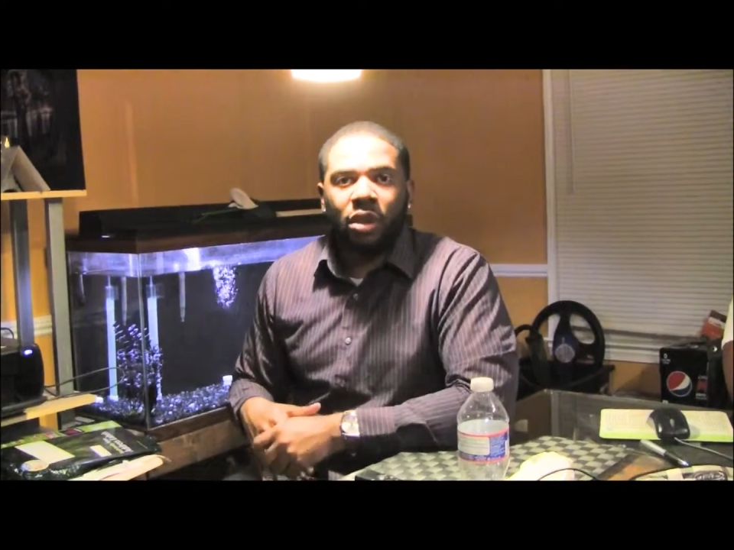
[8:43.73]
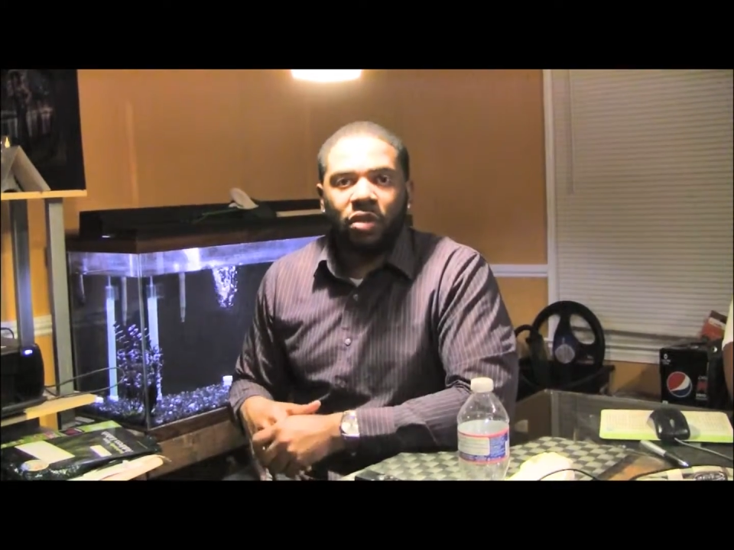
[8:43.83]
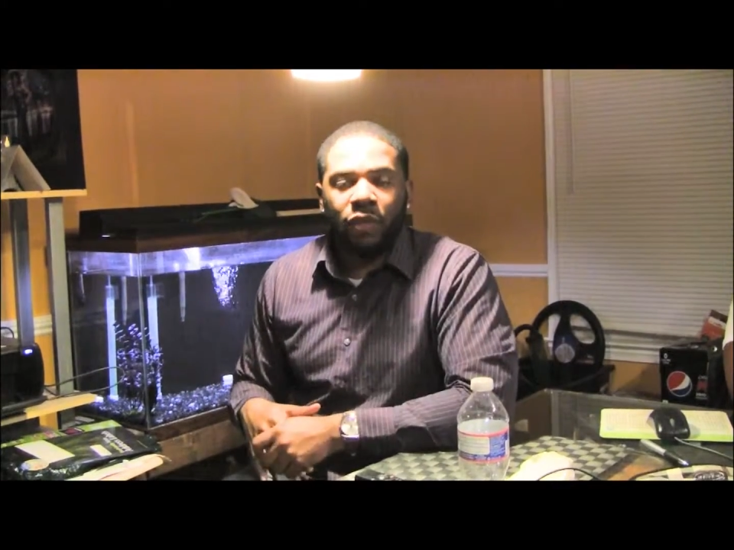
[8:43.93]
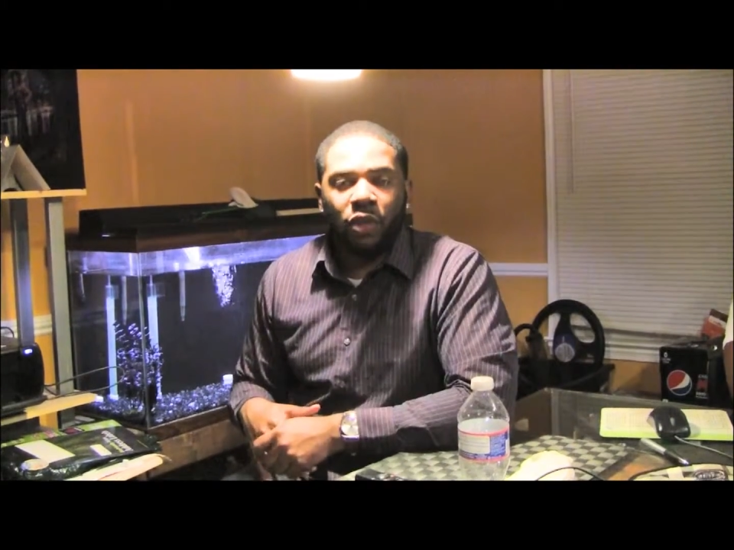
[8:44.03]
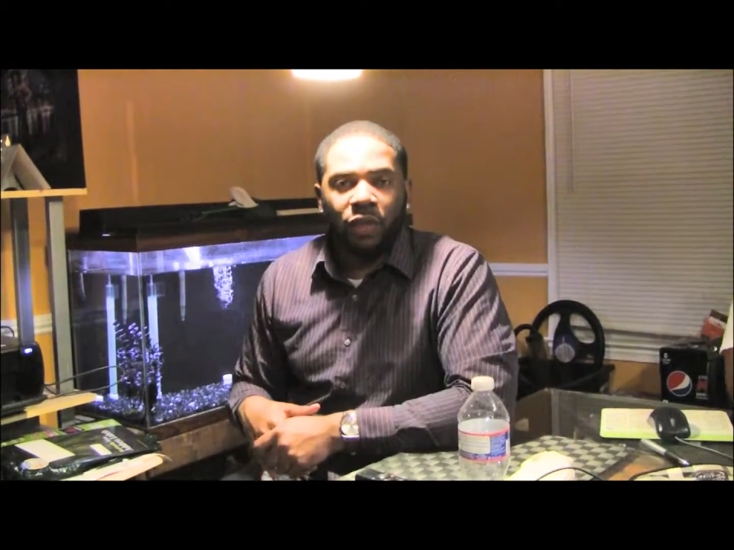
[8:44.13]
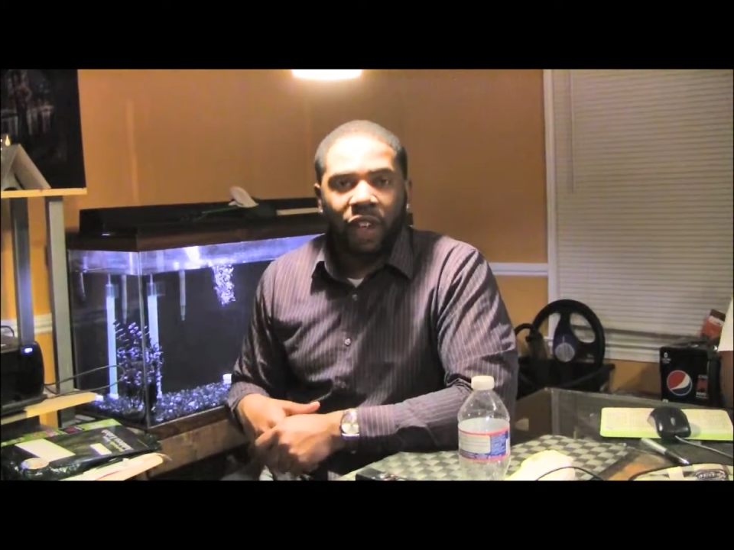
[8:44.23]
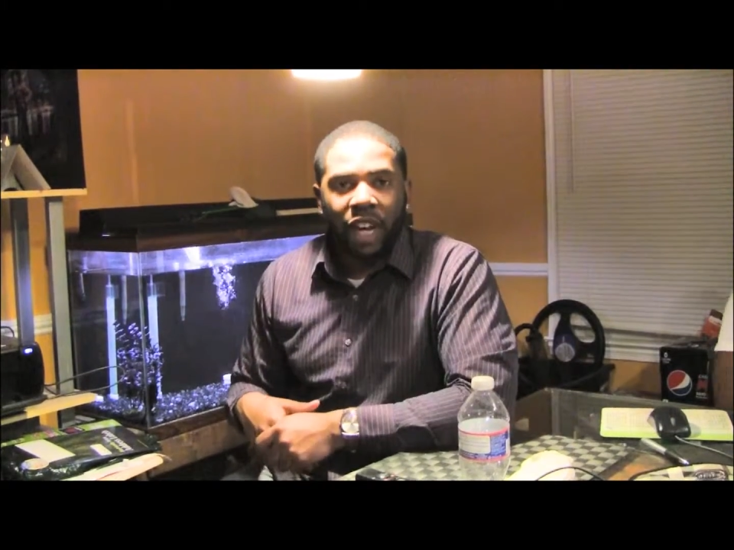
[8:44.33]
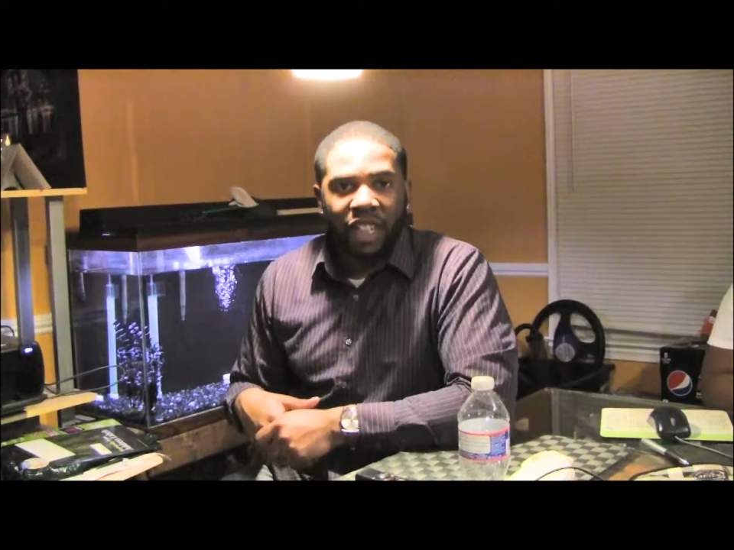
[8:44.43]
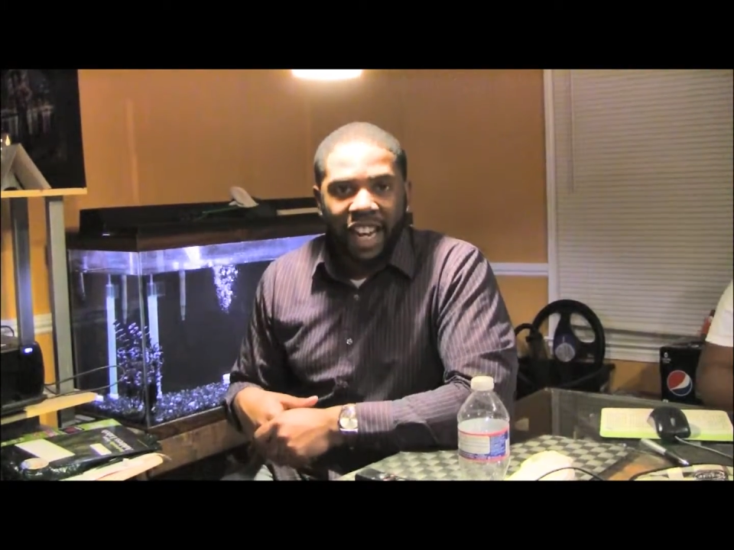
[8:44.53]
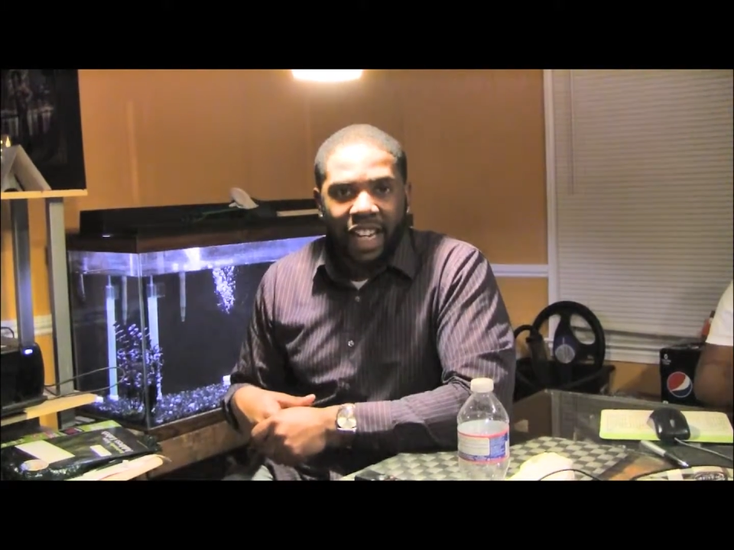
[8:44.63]
3, 4,
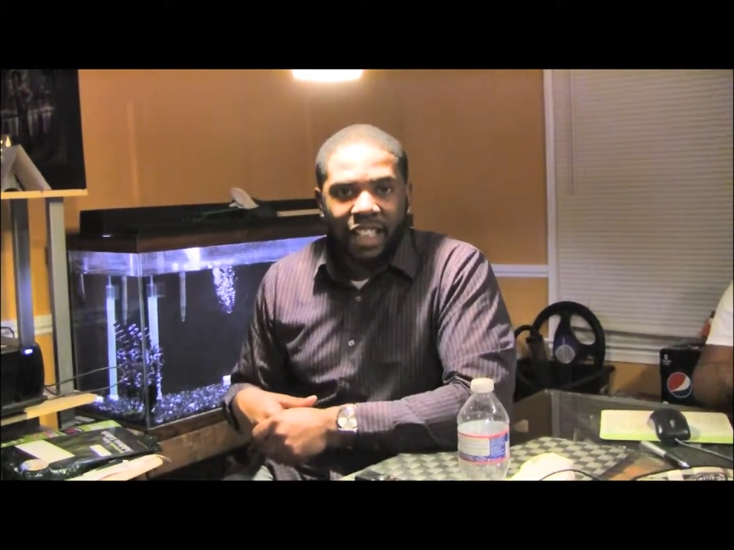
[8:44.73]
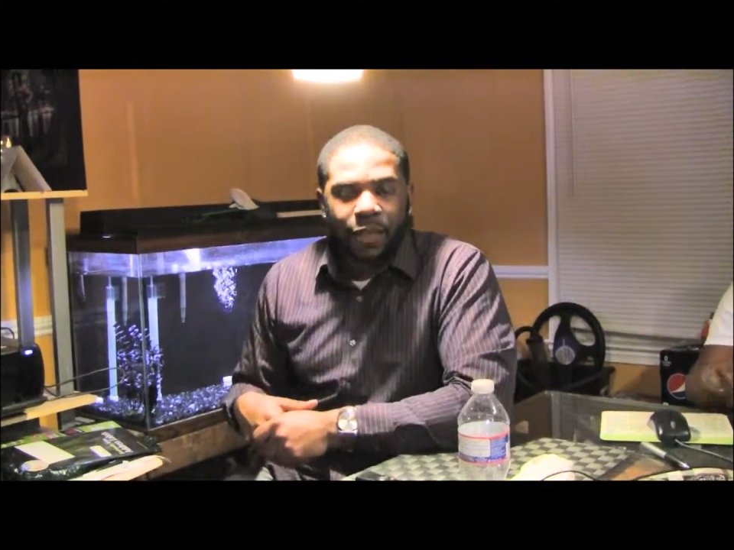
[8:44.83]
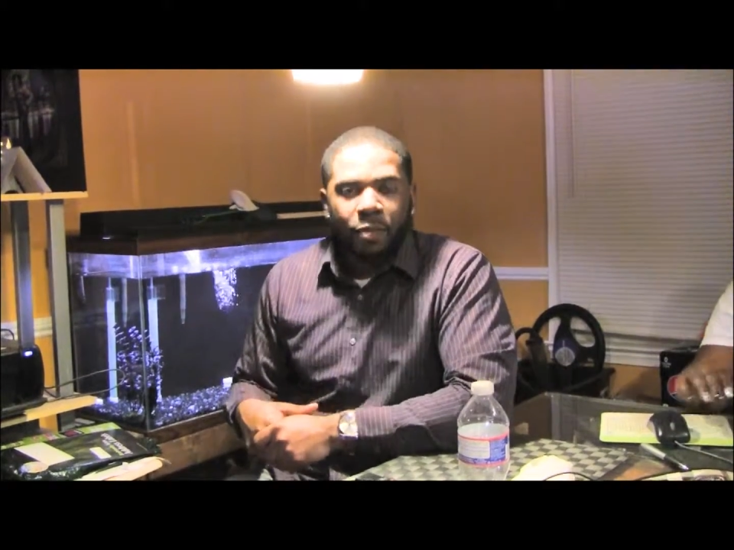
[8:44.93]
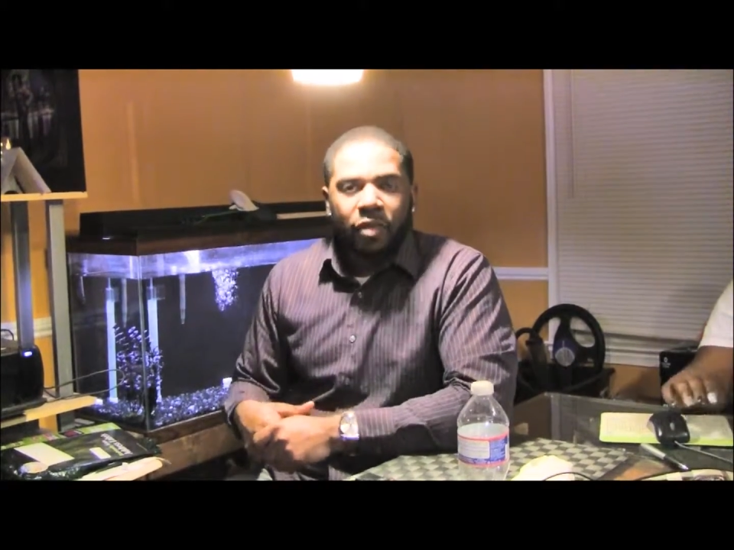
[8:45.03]
5 days.